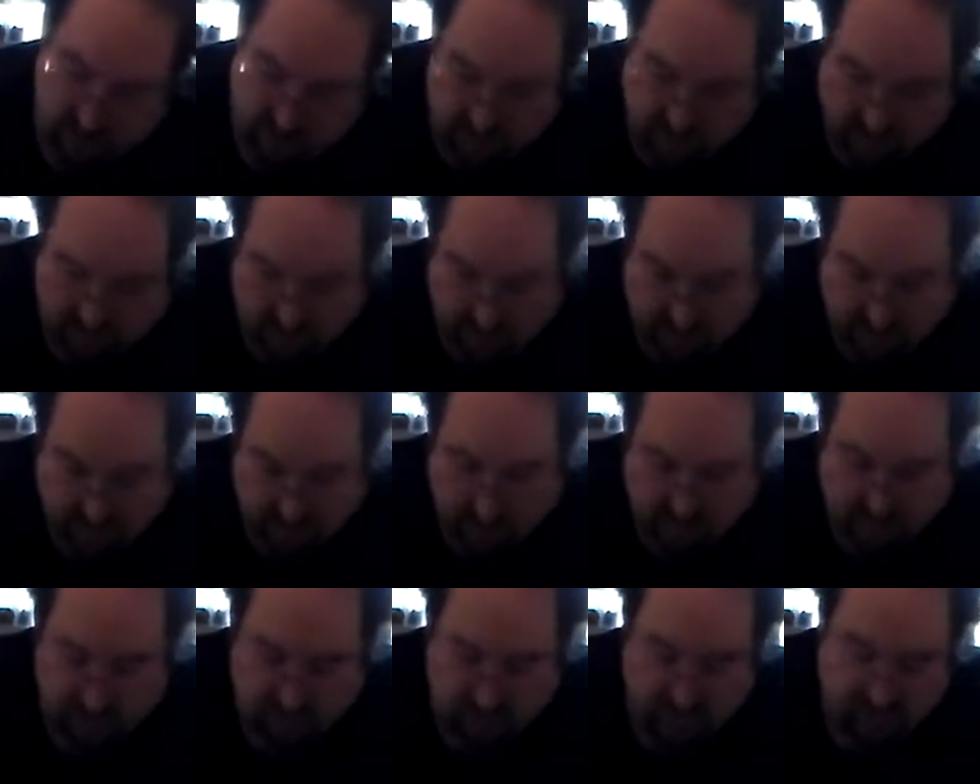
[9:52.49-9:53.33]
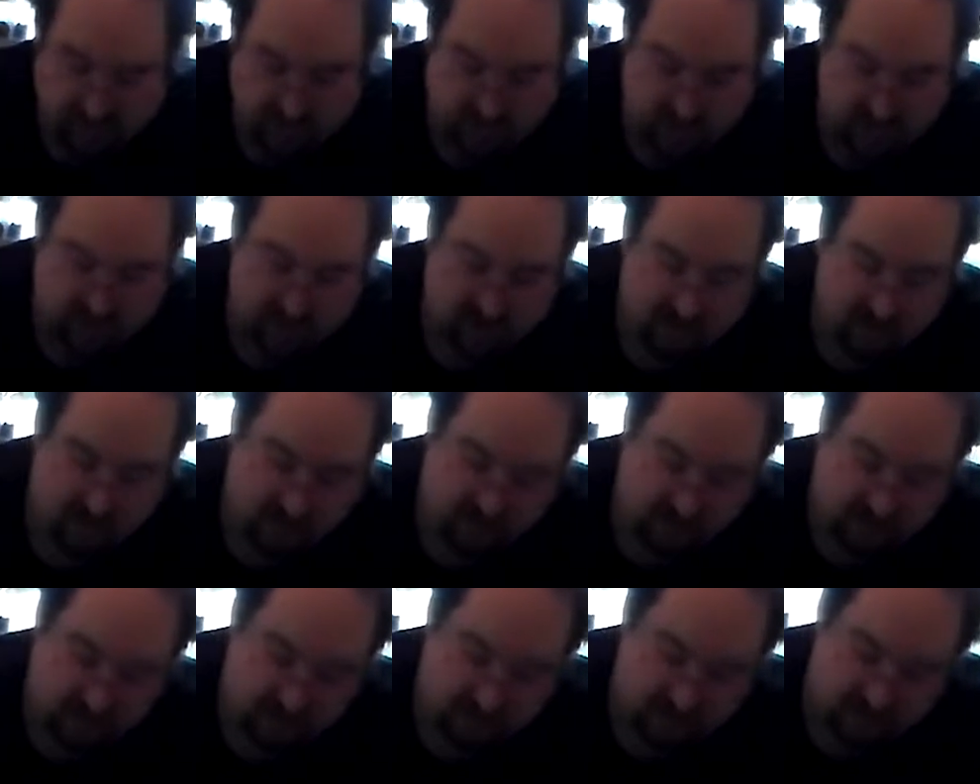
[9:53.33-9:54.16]
goes together
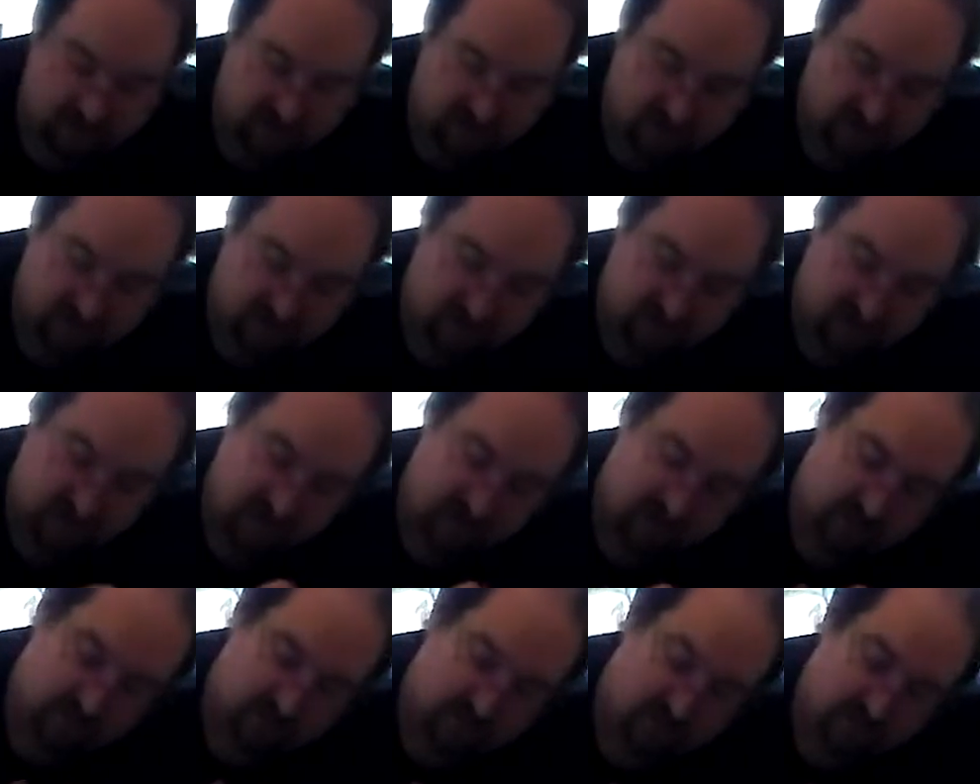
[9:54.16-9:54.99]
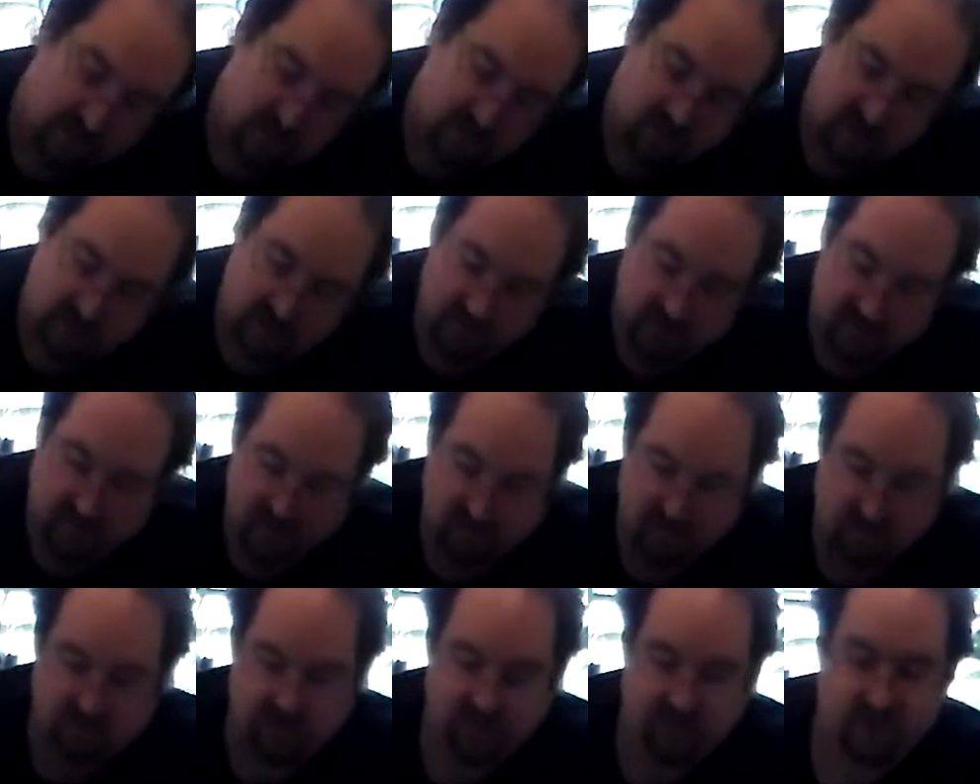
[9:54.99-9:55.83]
like this.
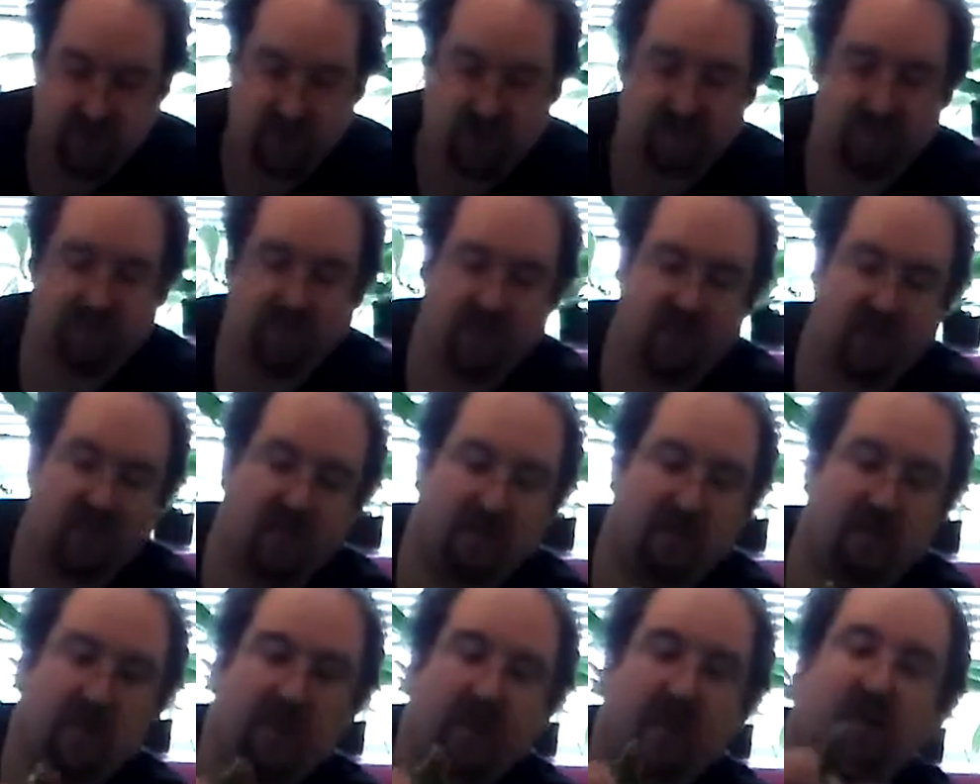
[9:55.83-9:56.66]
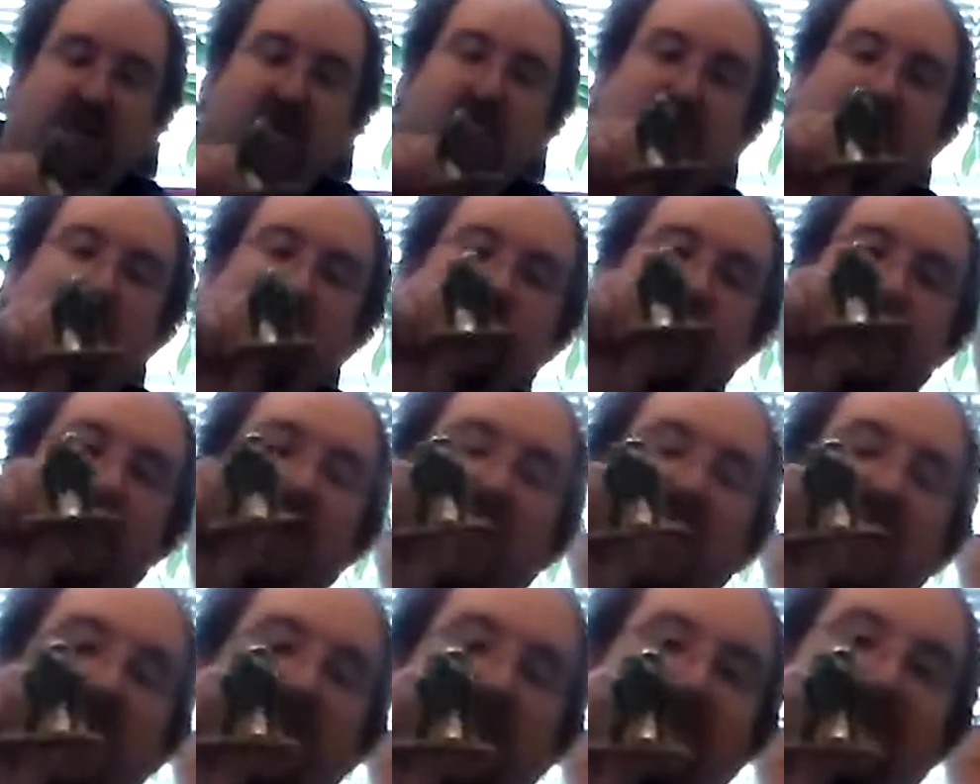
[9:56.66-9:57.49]
Then you end up with one
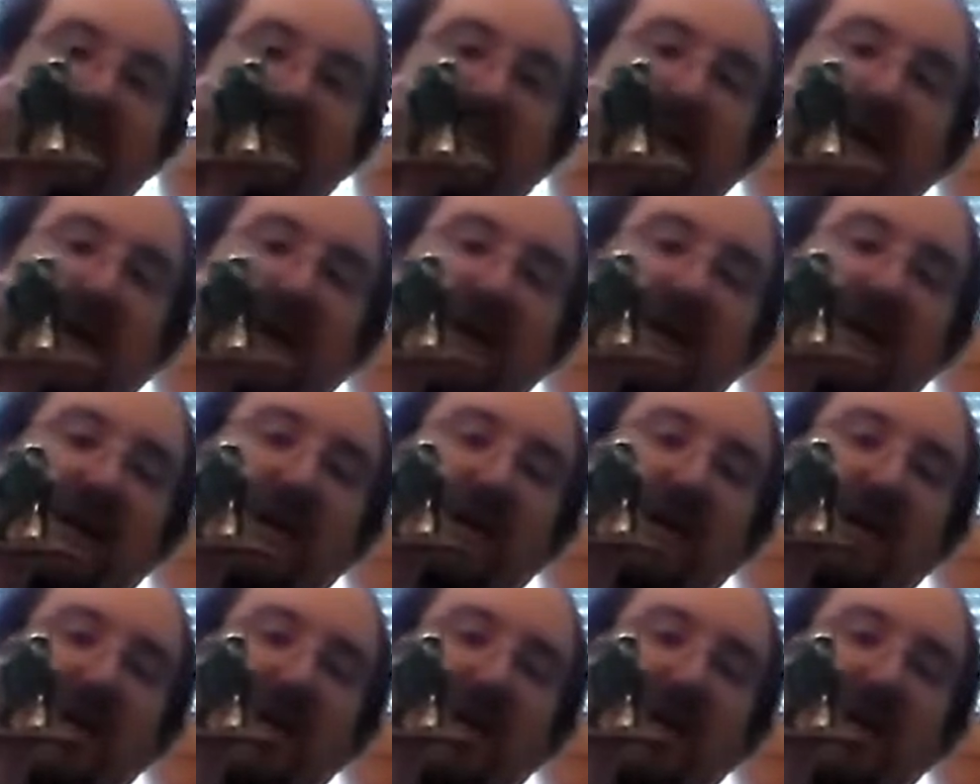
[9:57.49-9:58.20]
heck of a mech.